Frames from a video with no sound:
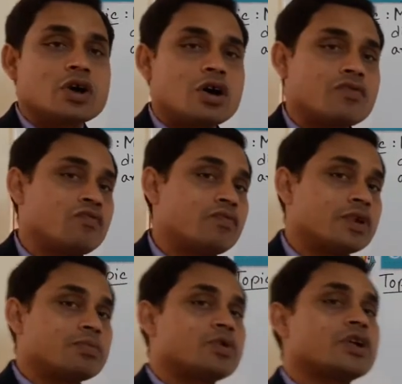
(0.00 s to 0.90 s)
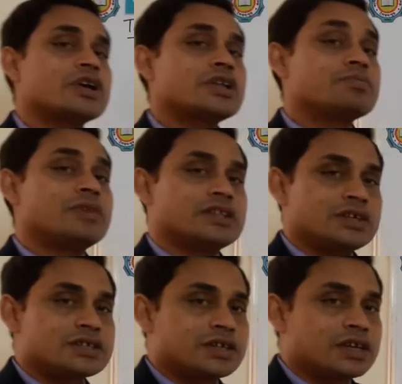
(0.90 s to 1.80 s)
of reproductive
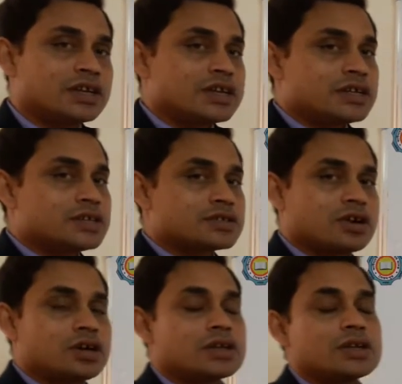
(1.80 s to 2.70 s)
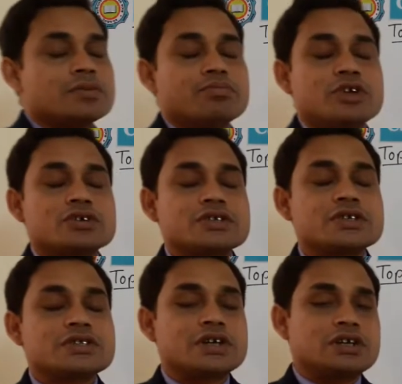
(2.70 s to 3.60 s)
mother cell is called
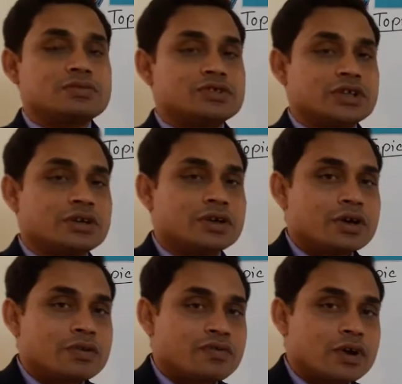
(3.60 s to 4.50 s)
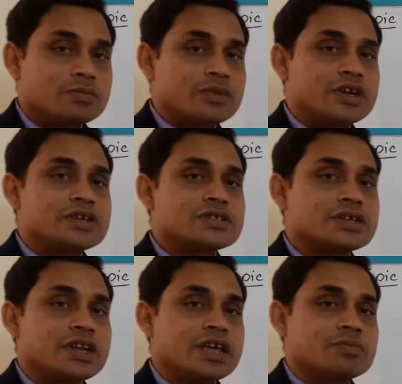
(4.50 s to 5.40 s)
meiosis cell division. From its
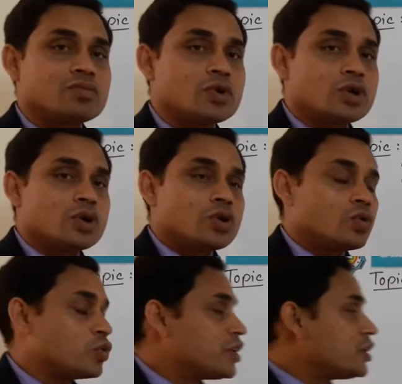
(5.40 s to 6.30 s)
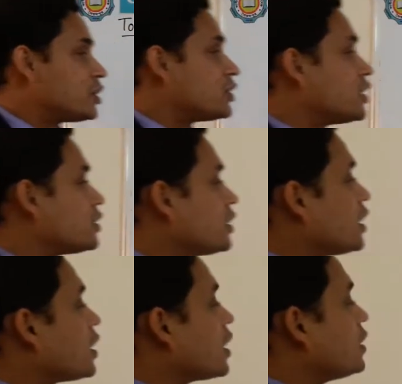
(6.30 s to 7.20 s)
name we get
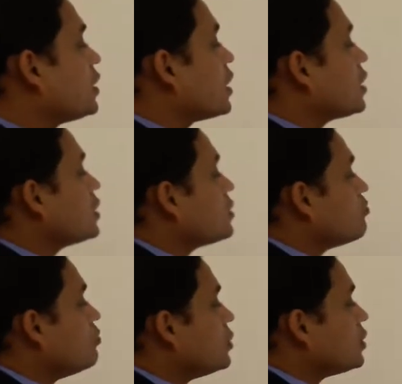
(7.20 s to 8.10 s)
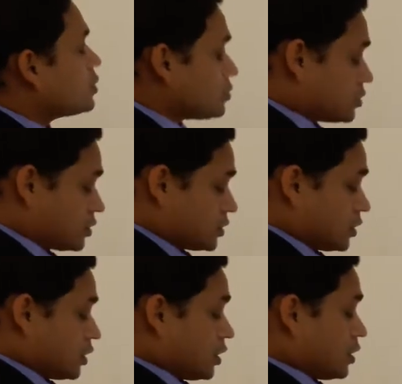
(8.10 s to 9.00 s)
an idea. Meiosis,
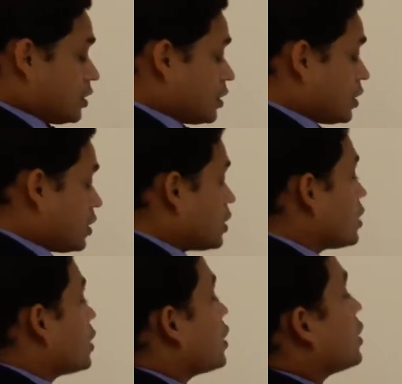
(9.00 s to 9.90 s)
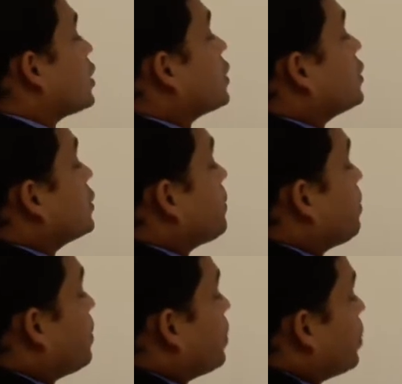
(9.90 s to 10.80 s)

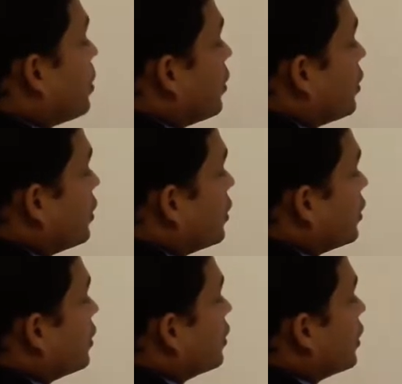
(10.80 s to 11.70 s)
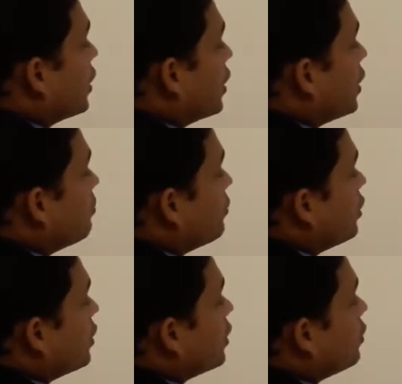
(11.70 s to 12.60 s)
here
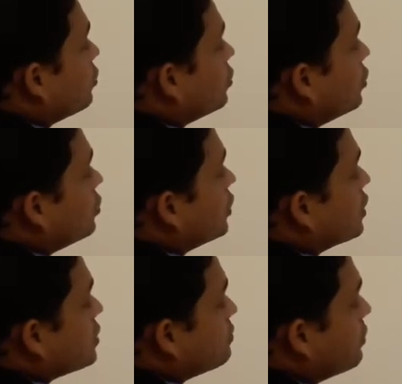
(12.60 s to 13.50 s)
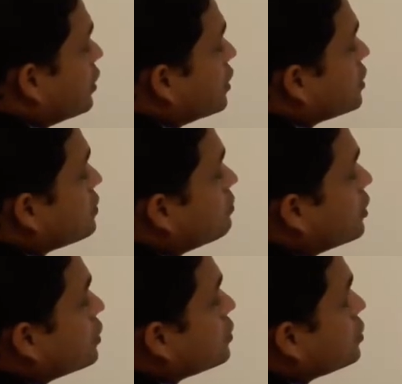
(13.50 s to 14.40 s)
M-E-I-O-U-S, meos
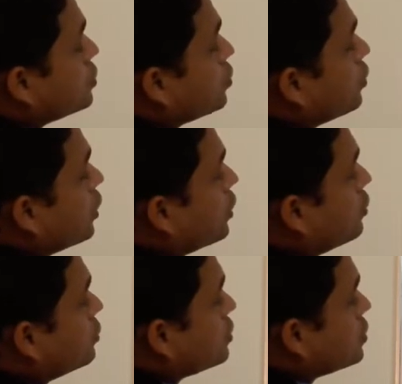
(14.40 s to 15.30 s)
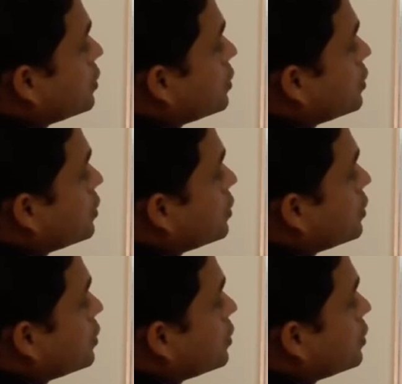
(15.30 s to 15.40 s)
means to reduce,